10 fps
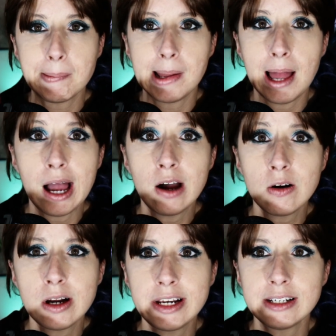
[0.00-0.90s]
But I
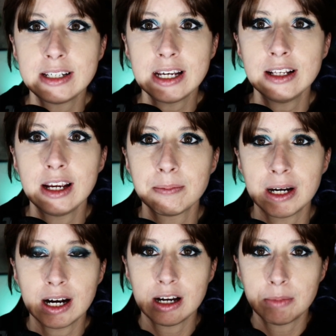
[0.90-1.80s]
already did like
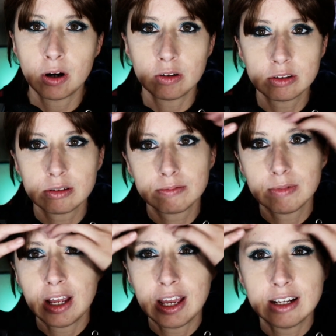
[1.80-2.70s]
my eyeballs
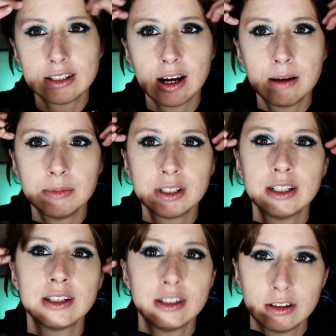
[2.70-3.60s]
ahead of time
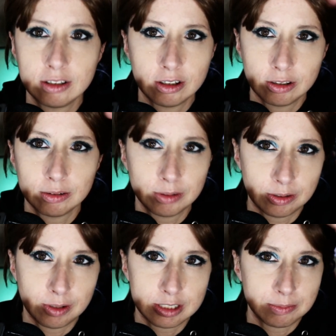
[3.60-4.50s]
because I know y'all don't want
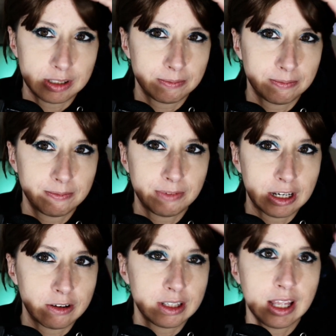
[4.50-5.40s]
to watch me
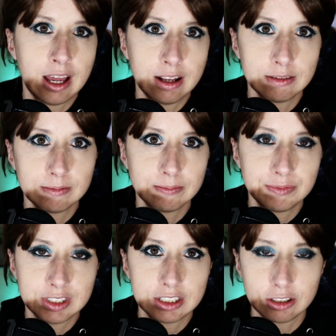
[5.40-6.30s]
fail at that.
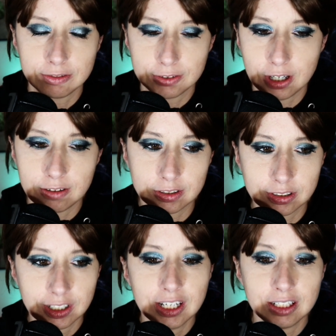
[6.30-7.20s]
And it took forever.
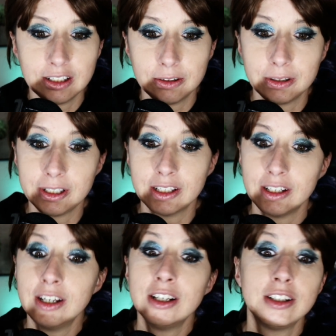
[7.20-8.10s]
Literally.
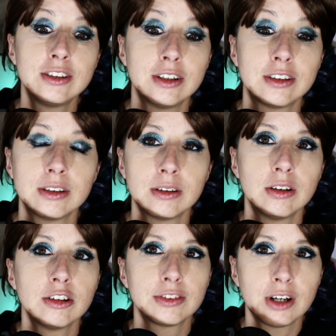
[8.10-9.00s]
It took
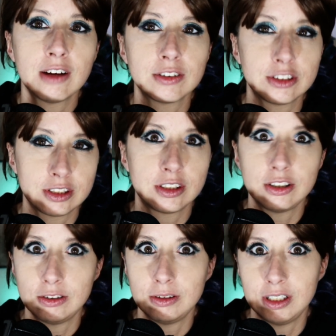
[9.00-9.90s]
forever just to
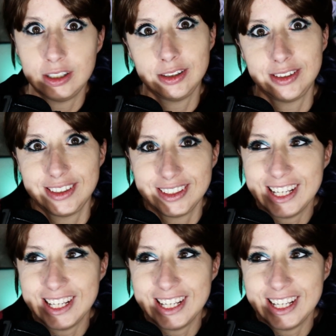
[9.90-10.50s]
do this.